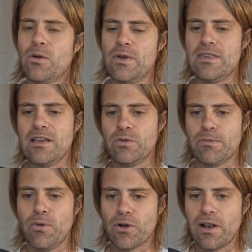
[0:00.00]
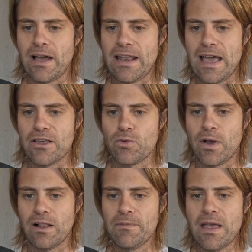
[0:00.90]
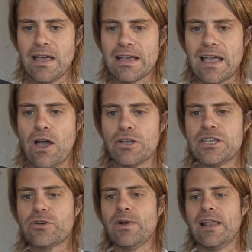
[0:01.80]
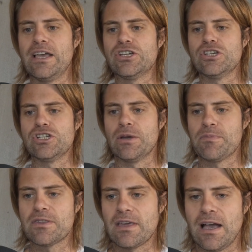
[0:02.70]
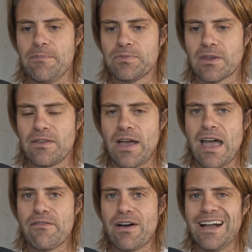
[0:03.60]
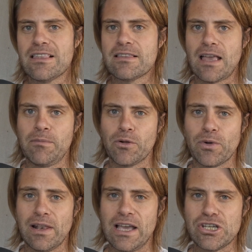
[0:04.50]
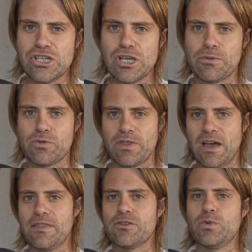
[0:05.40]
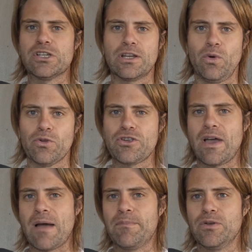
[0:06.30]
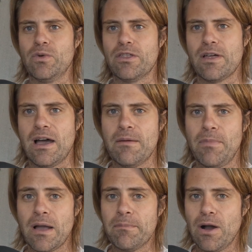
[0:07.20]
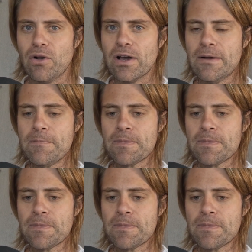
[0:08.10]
We see it with borderline as well. Chaotic relationships. They have unstable relationships with others, which can also happen with bipolar.